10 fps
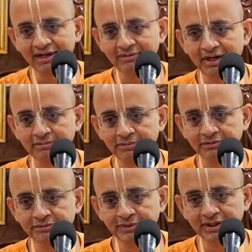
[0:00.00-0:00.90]
And
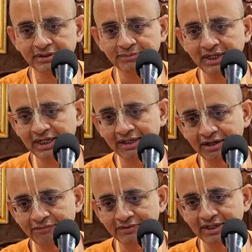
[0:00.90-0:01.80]
Mahaprabhu is
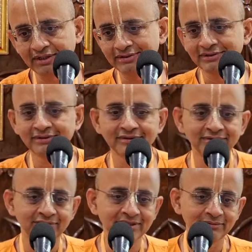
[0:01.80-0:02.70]
smiling and offering
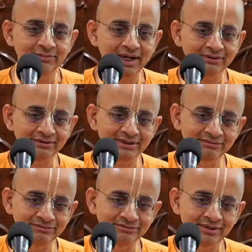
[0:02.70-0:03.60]
worship back to
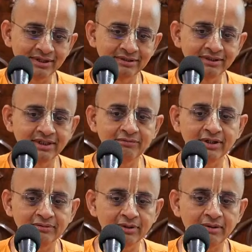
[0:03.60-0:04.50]
him.
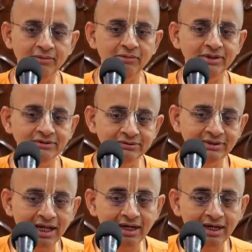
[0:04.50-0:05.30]
What Mahaprabhu wants to